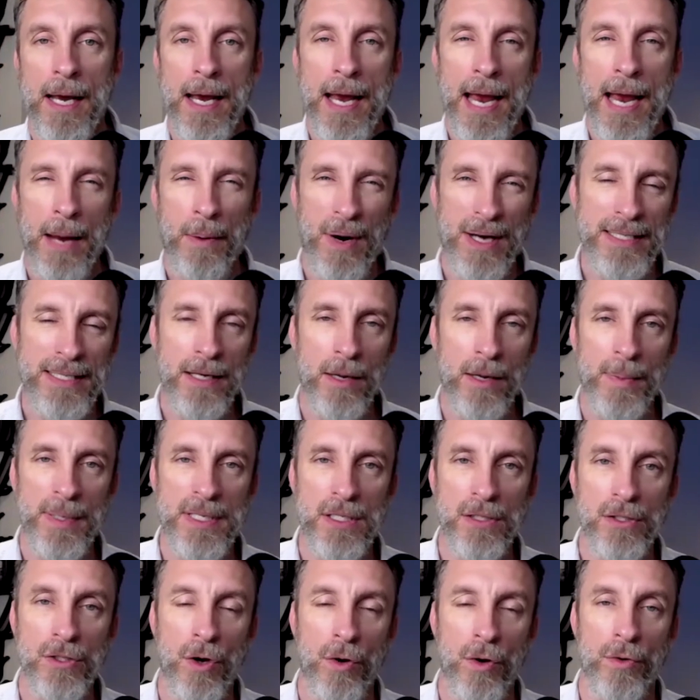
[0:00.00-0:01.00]
And what I tell
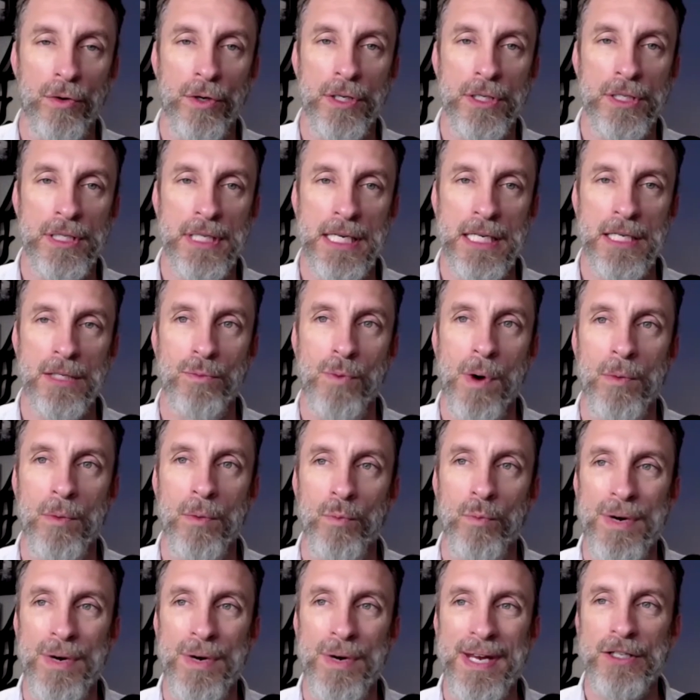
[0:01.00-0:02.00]
business owners is when
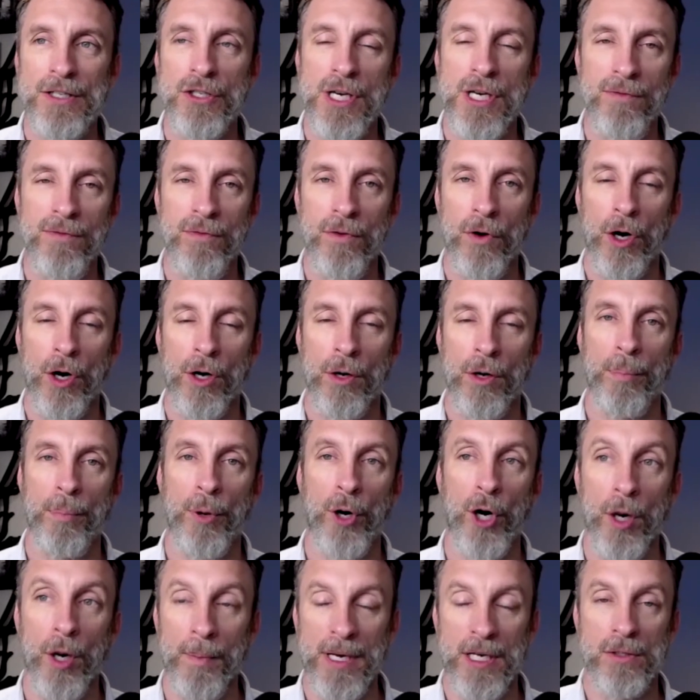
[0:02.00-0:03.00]
we achieve
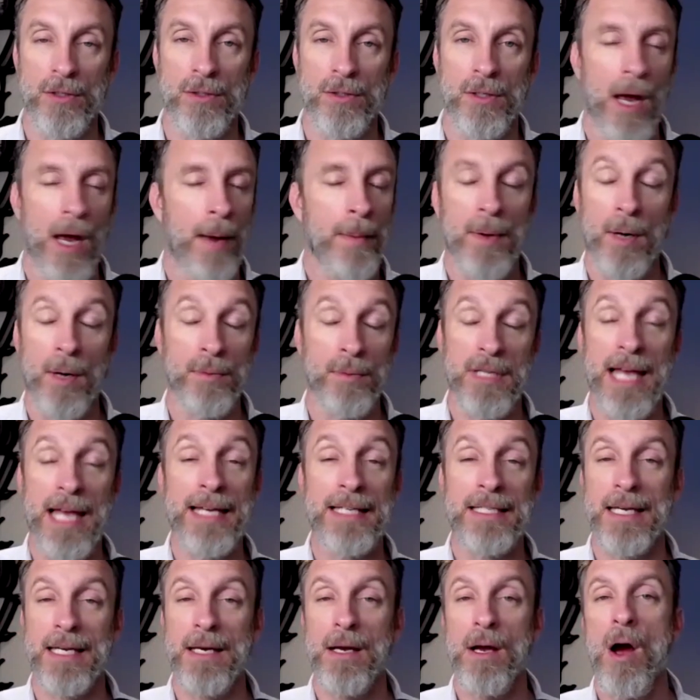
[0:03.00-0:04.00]
permanence, I mean,
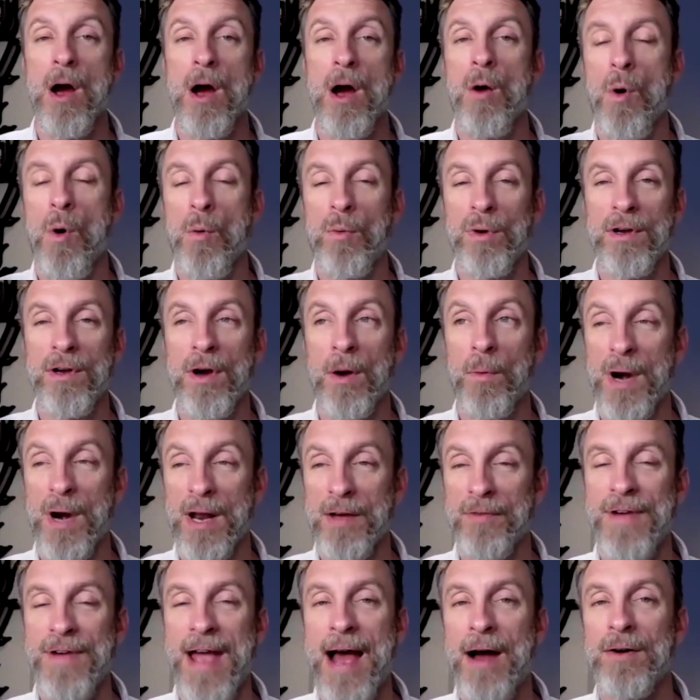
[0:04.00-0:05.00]
legacy, what, we, what I
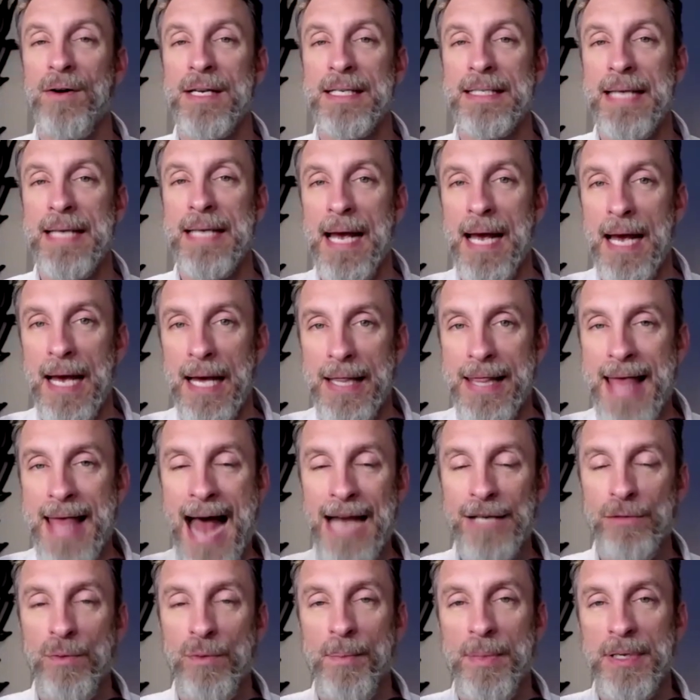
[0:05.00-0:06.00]
found is
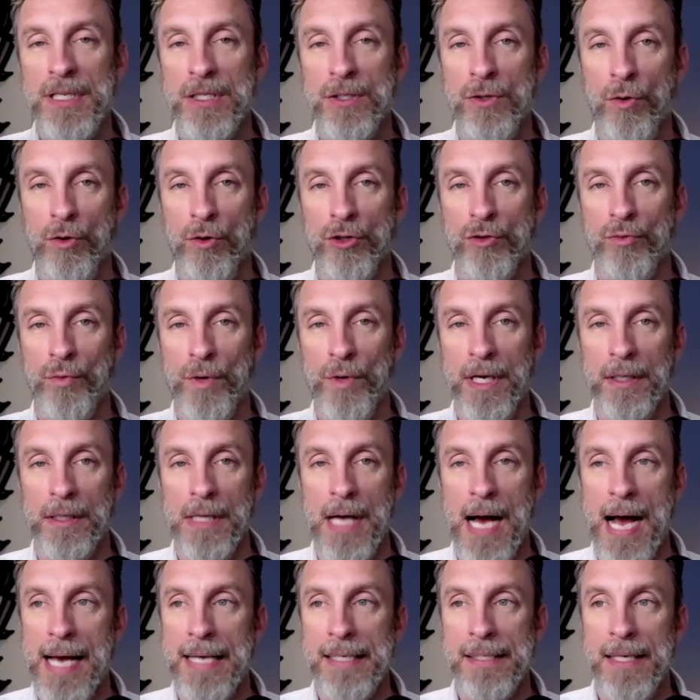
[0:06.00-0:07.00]
that's when business owners
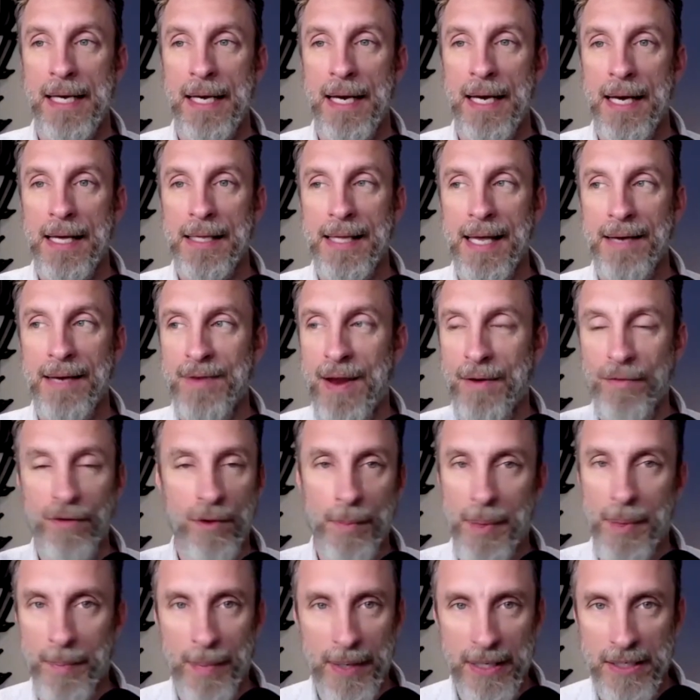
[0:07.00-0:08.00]
realize they've never
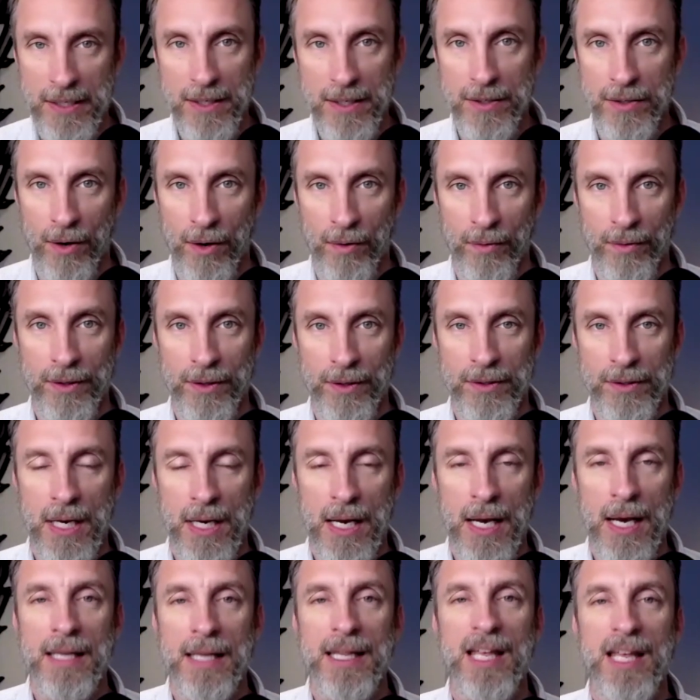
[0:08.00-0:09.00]
been business owners.
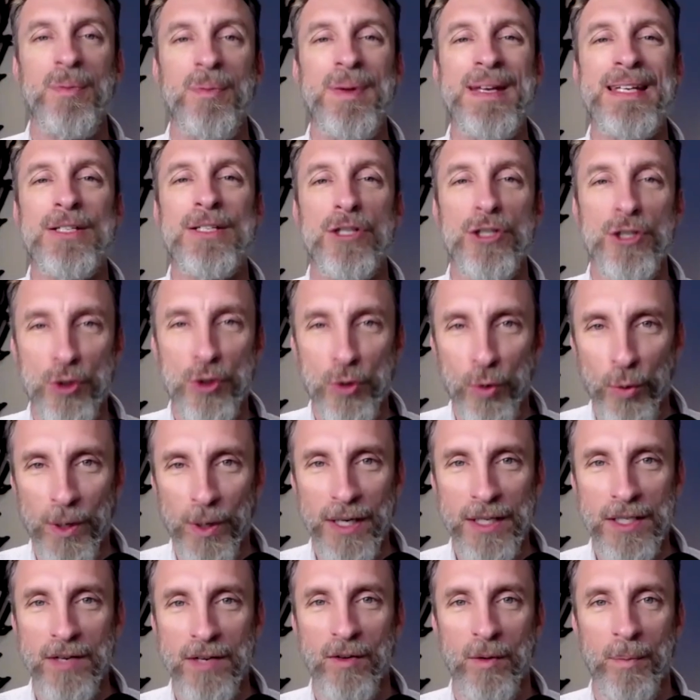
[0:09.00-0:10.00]
They've been
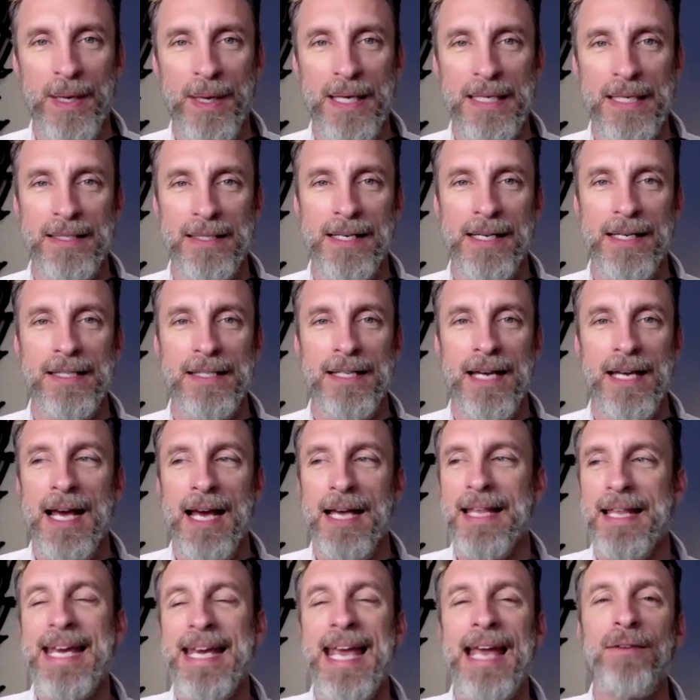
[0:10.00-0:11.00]
stewards of a business.
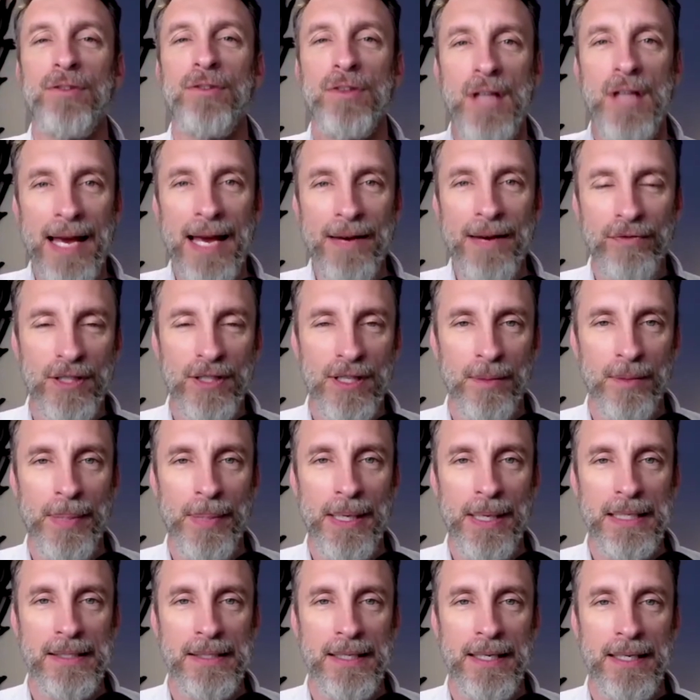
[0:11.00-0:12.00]
They gave life to the
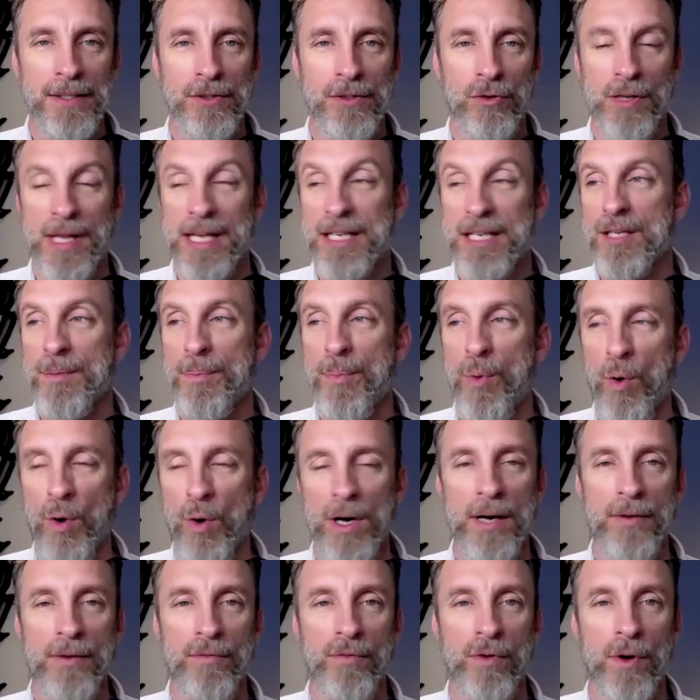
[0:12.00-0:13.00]
business or they
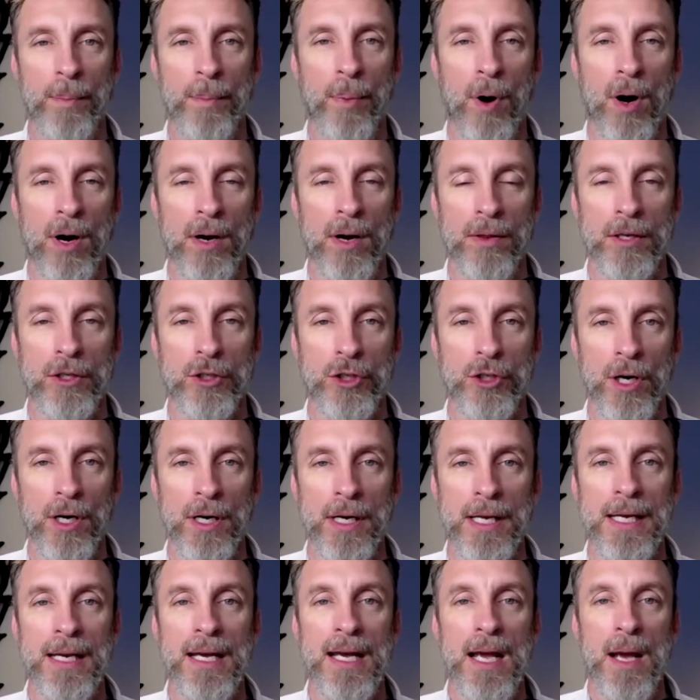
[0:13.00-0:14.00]
supported it for a part of the
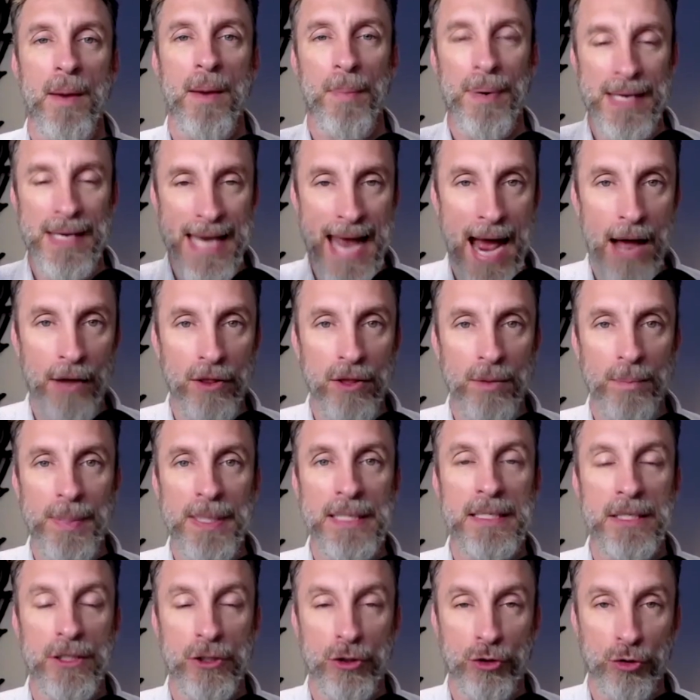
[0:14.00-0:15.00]
journey, but now the
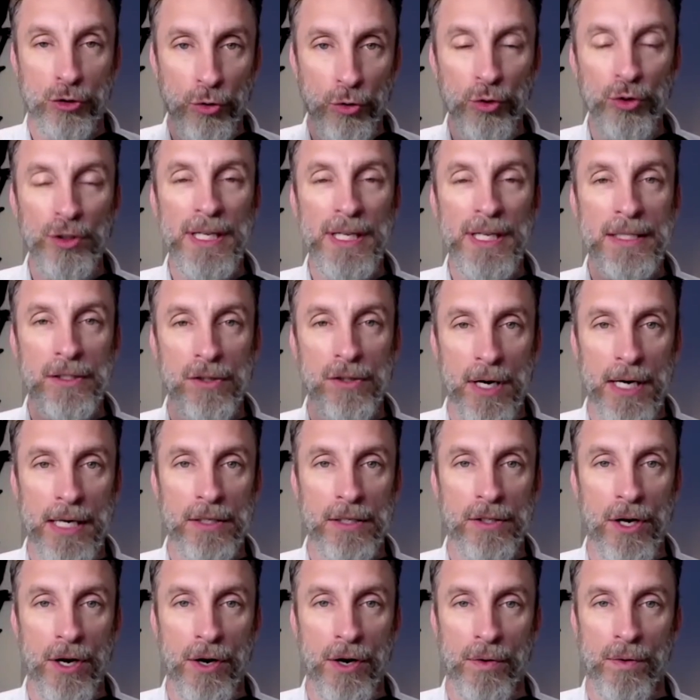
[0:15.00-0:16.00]
business truly is on its
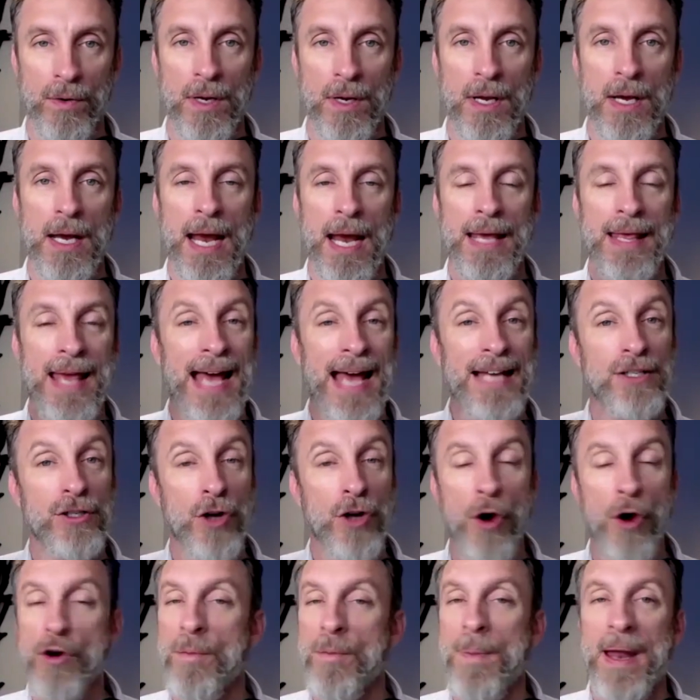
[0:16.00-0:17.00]
own and it has
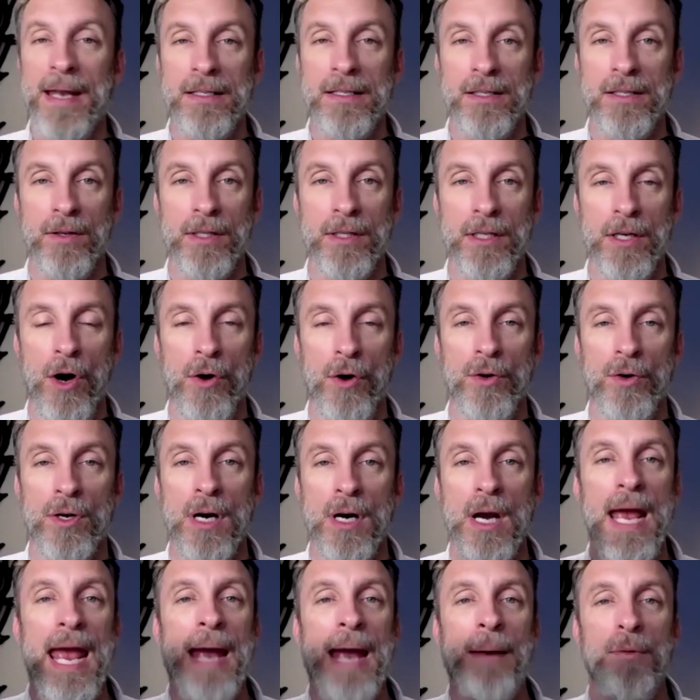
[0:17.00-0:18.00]
no dependency on the owner
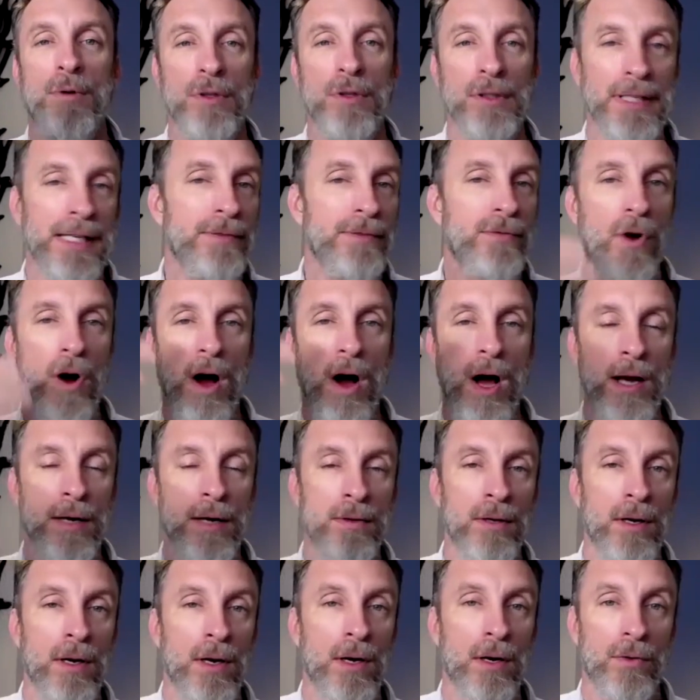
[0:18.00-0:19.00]
and will live on
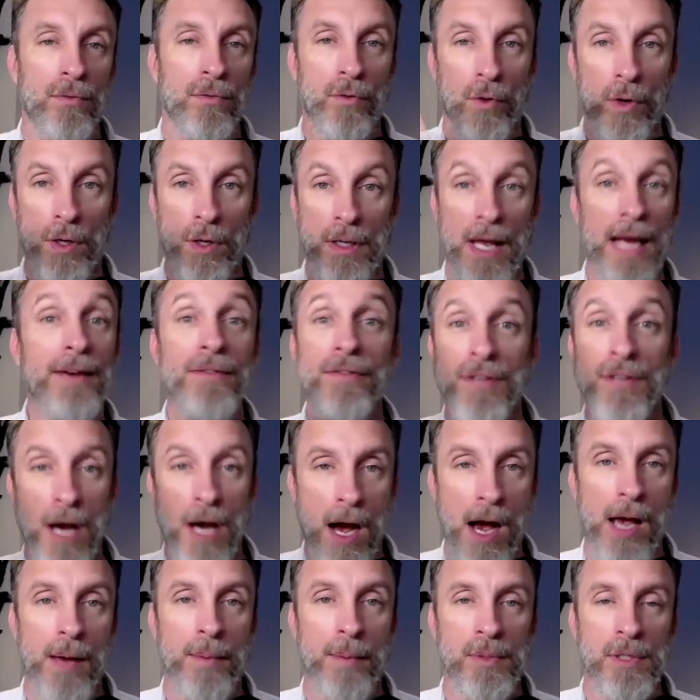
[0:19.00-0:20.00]
for
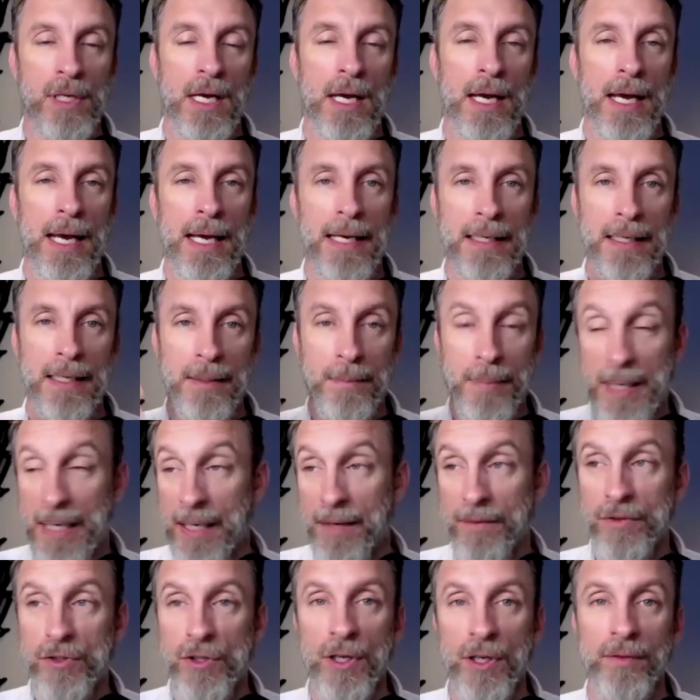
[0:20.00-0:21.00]
lifetimes in being
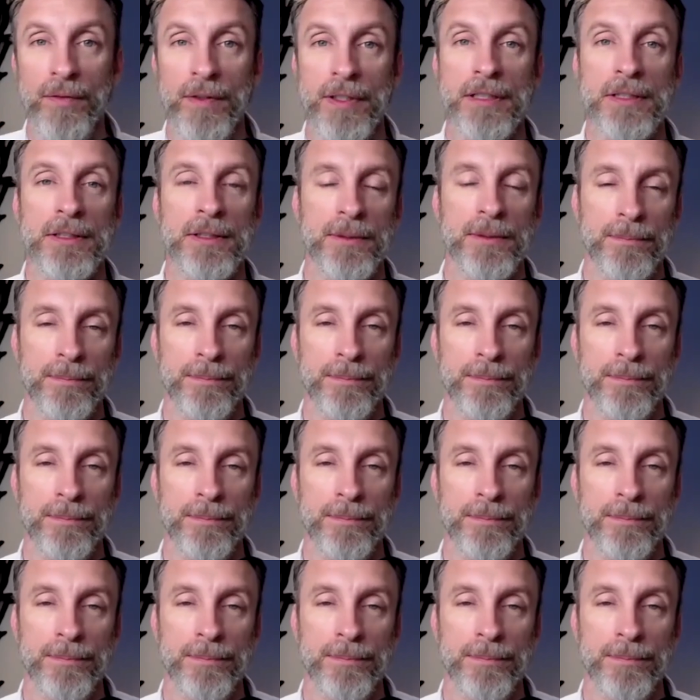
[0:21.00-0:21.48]
of service.